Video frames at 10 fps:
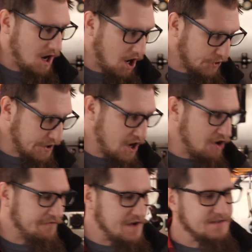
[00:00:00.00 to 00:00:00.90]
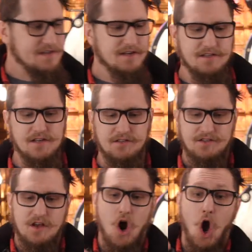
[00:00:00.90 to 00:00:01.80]
Hario
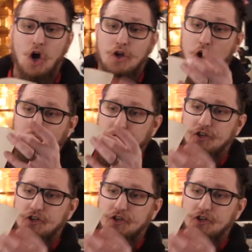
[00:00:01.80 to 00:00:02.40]
V60s are cone